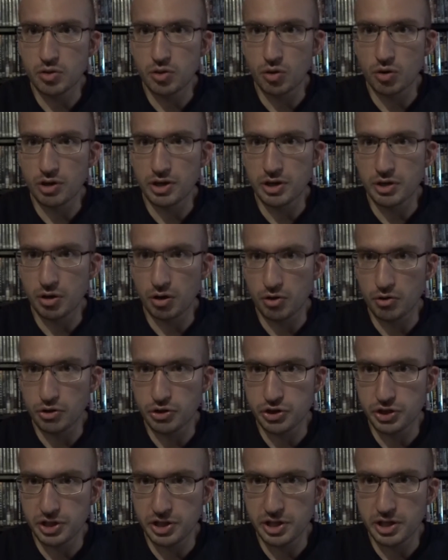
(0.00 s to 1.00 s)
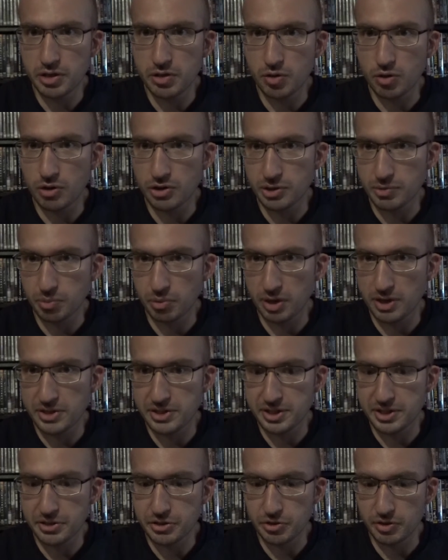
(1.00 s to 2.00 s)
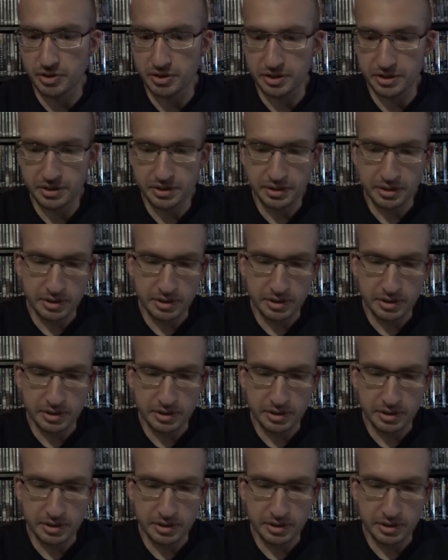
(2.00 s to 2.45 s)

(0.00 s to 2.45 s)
or Hikaru Shida or a surprise entrant.